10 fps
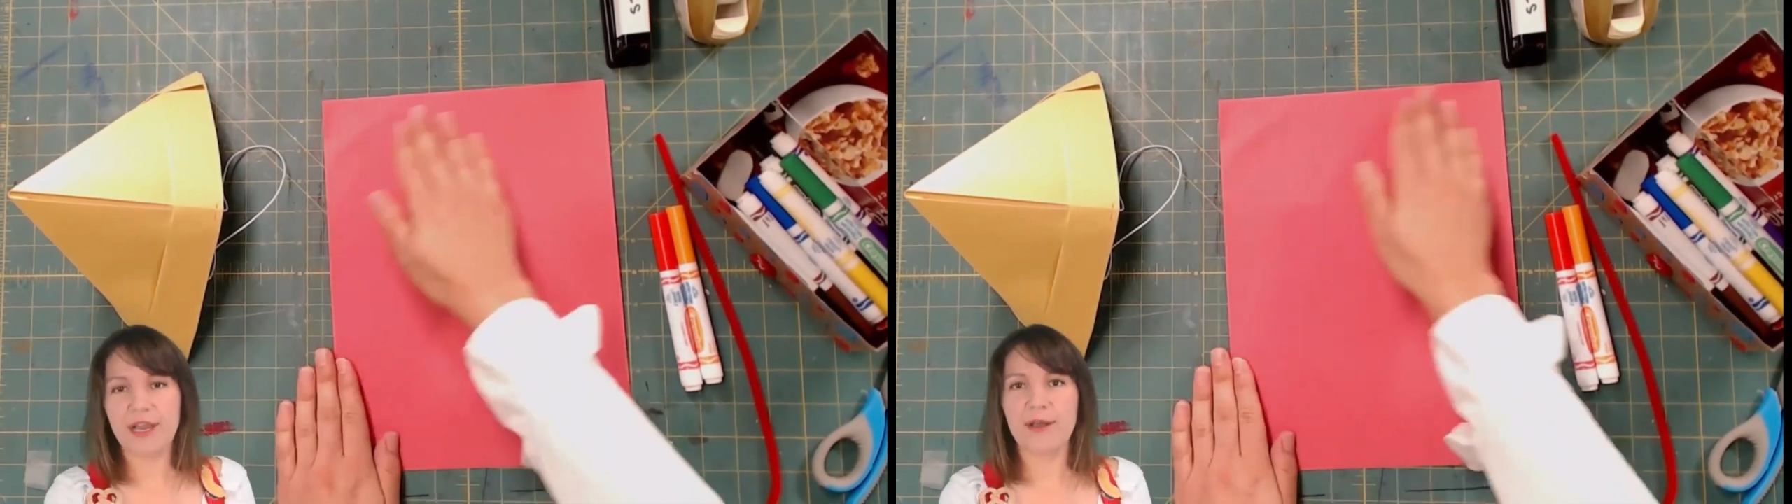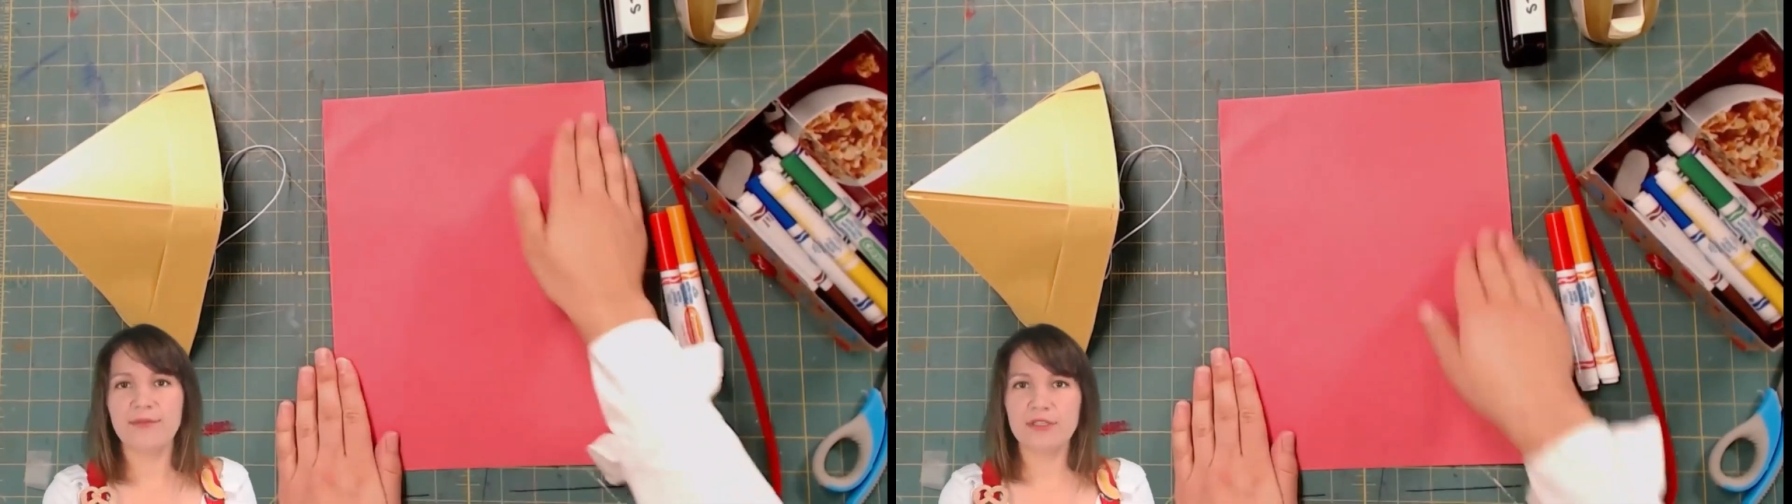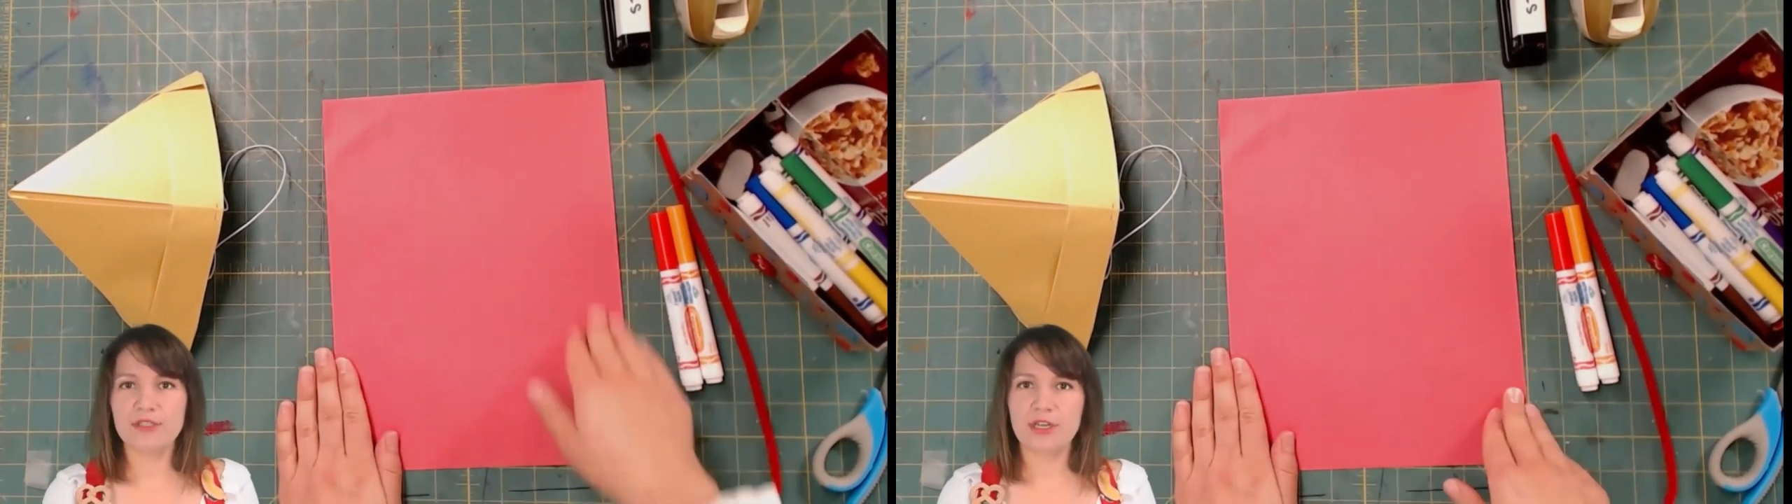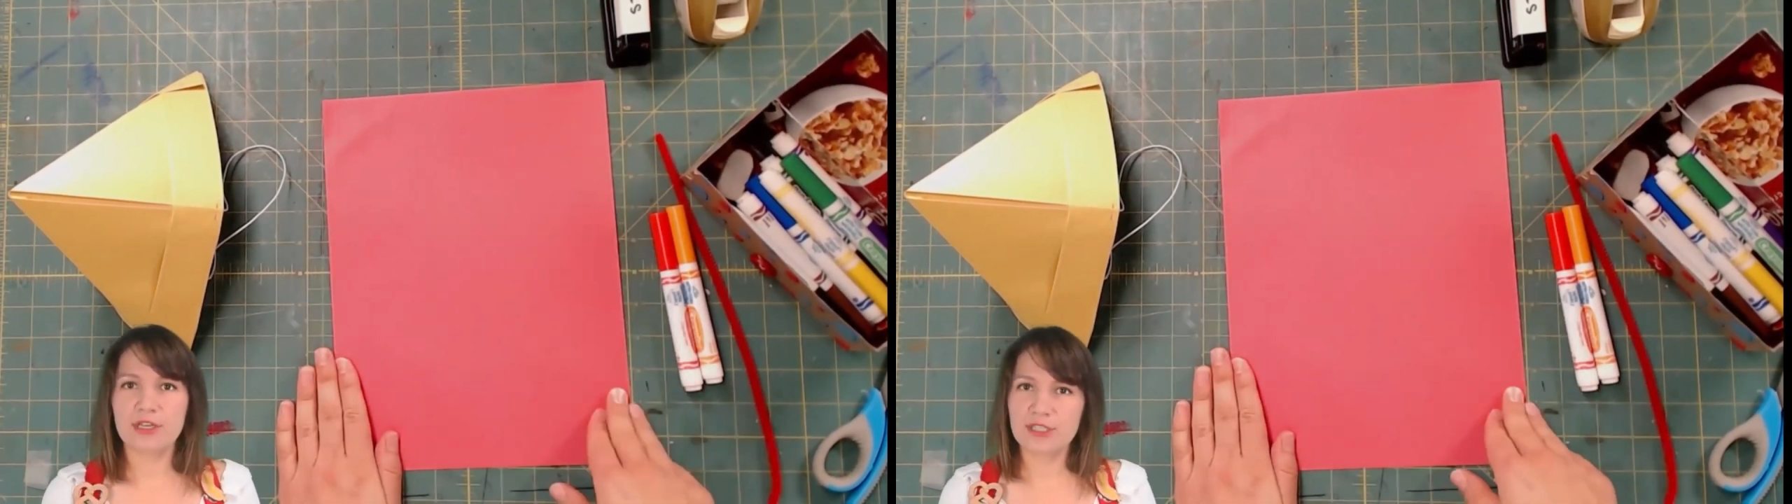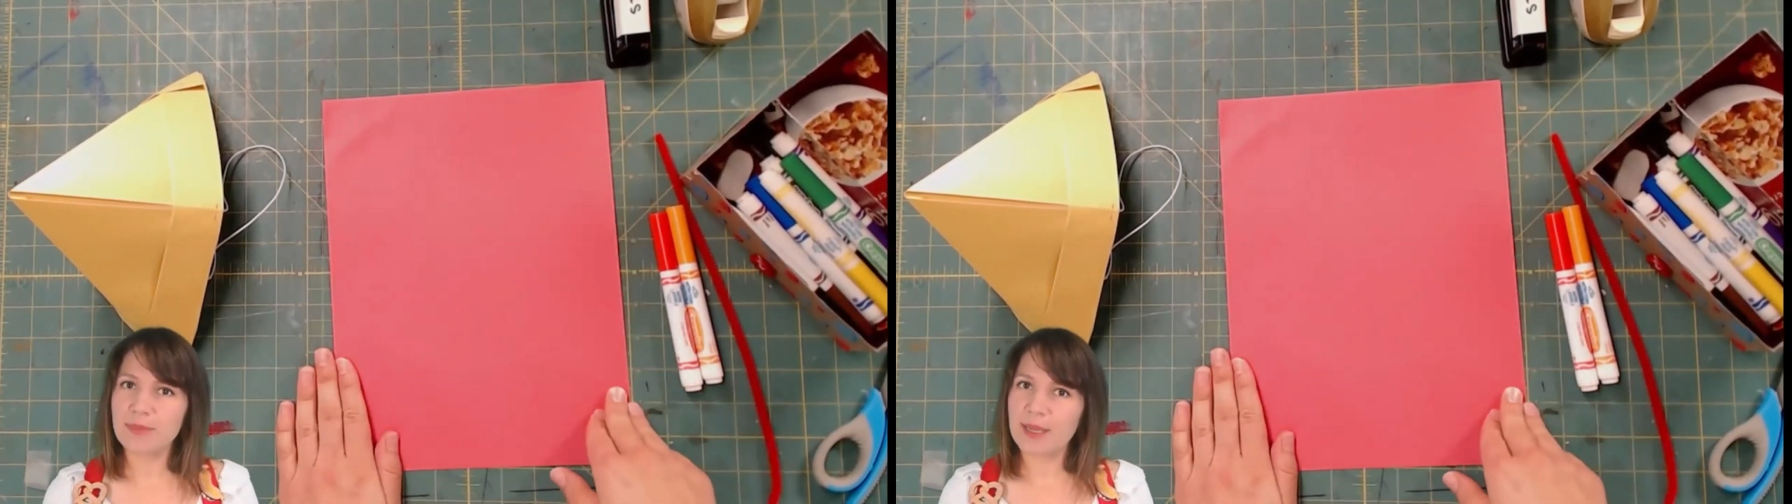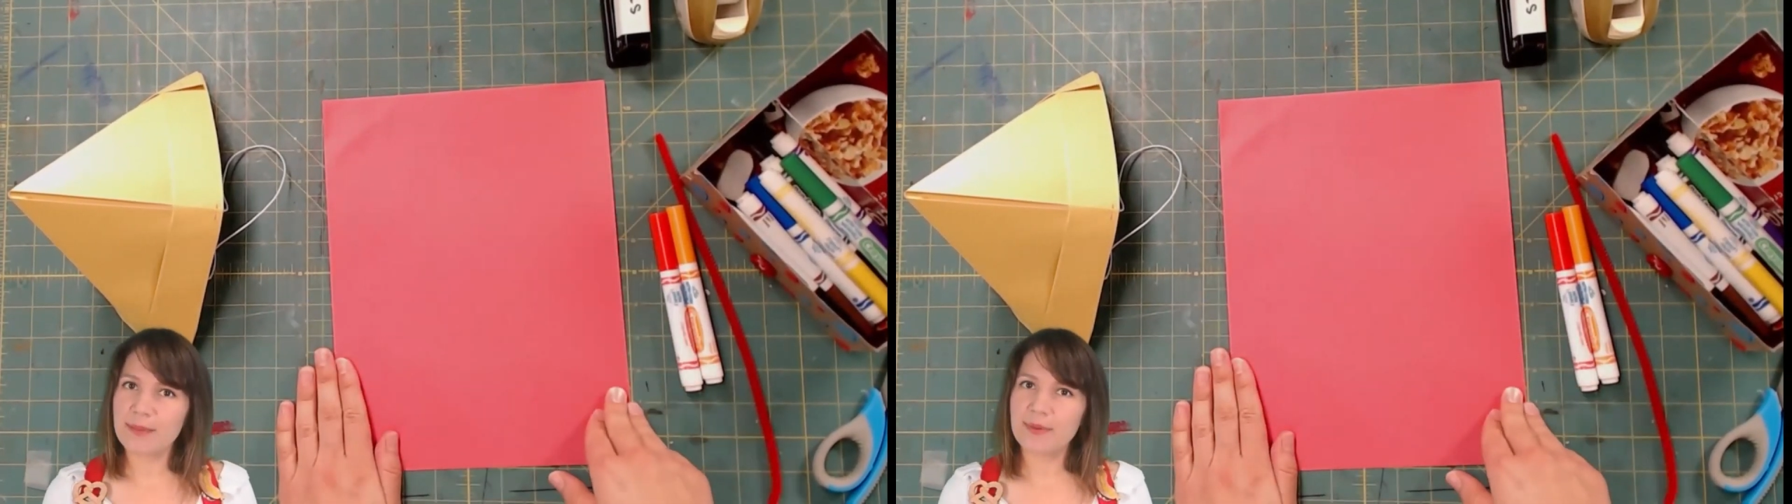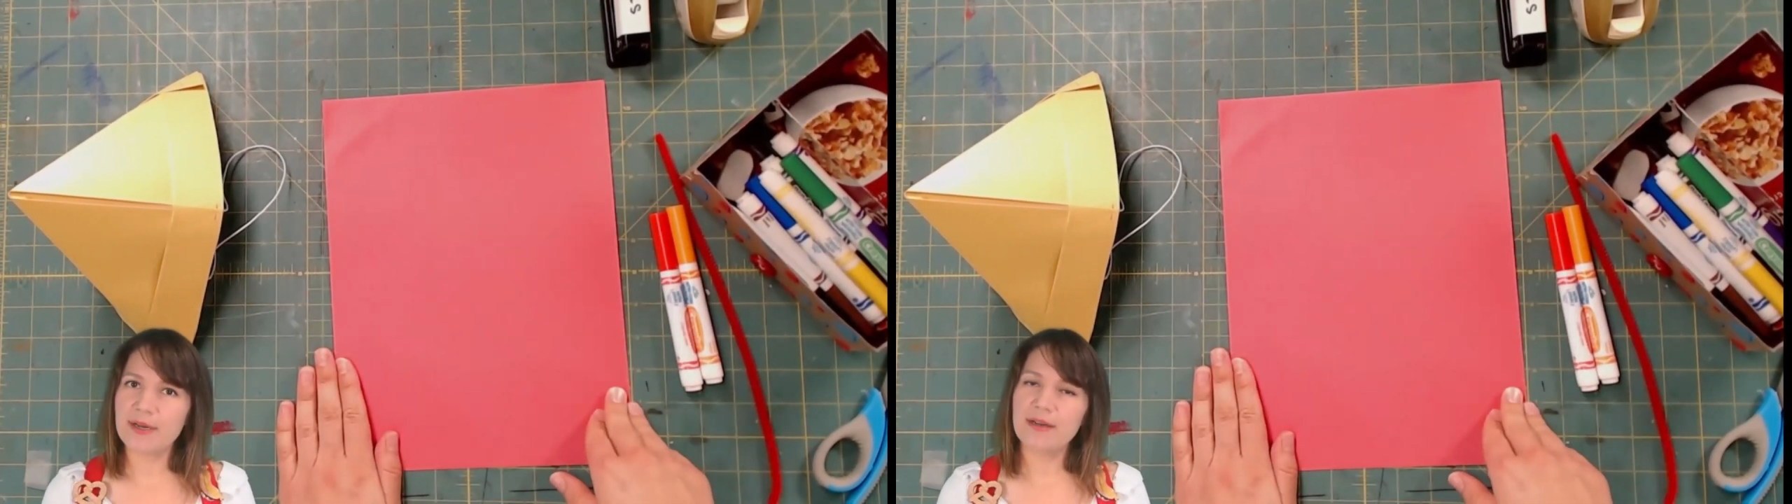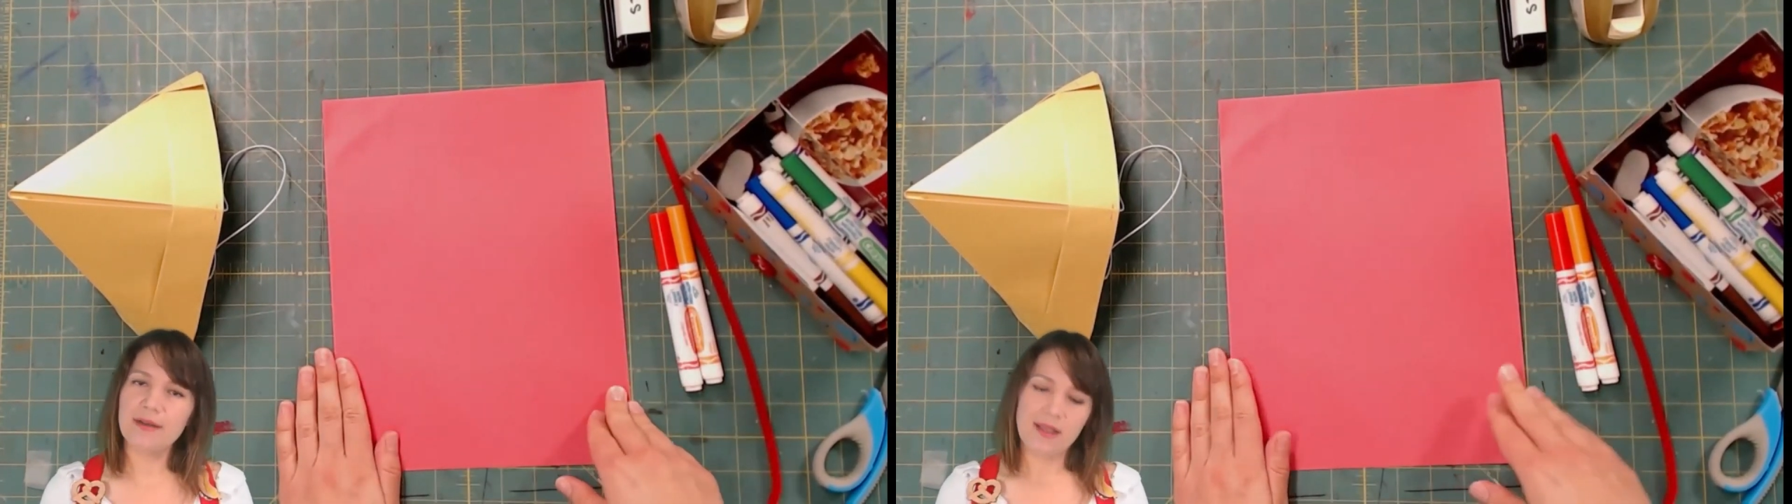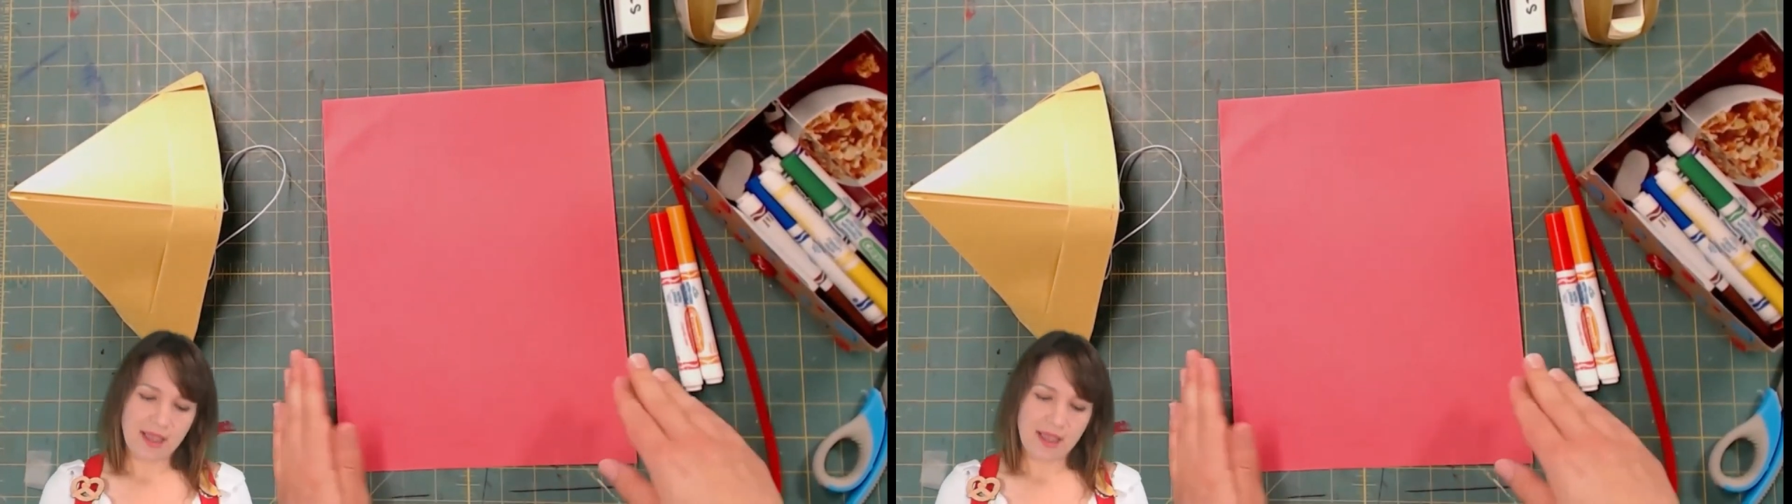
of construction paper